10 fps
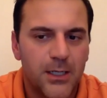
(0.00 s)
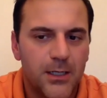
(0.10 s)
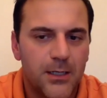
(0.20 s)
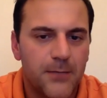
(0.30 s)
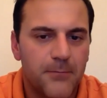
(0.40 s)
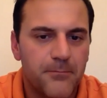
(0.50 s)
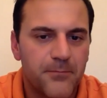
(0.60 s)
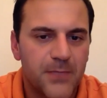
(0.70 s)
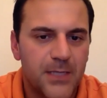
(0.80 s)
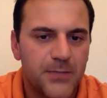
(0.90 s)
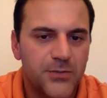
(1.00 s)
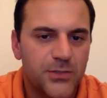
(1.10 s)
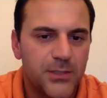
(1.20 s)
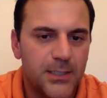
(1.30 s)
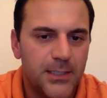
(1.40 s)
Um, and
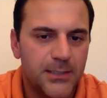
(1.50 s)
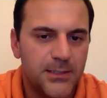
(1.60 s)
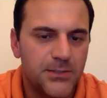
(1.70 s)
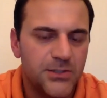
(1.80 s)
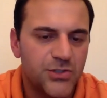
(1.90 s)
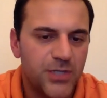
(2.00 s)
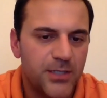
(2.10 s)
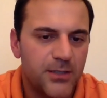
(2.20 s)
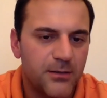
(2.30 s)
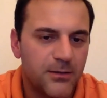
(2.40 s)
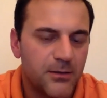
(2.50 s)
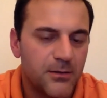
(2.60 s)
does China